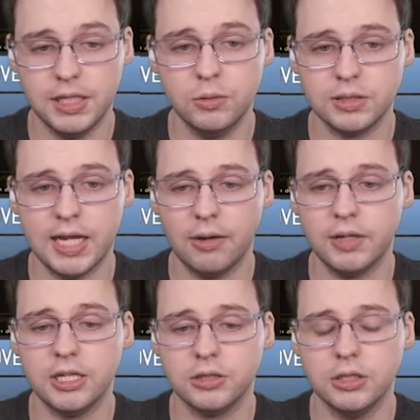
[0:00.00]
he was down
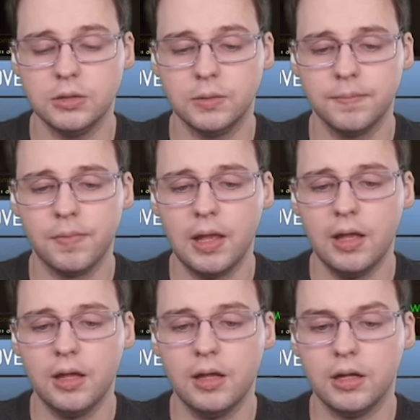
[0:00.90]
here too.
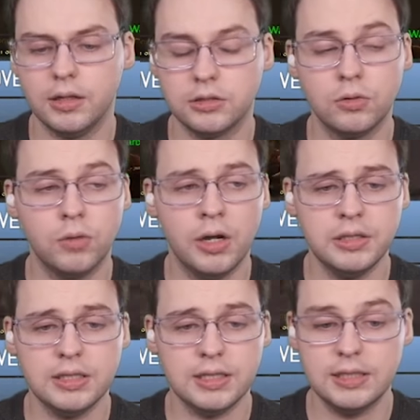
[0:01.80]

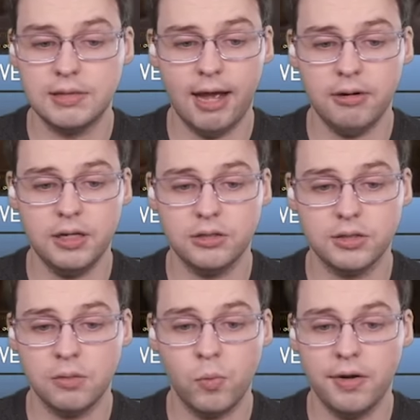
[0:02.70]
Tyrande's down here
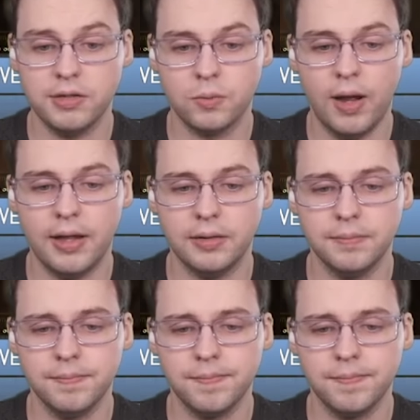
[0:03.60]
somewhere as well.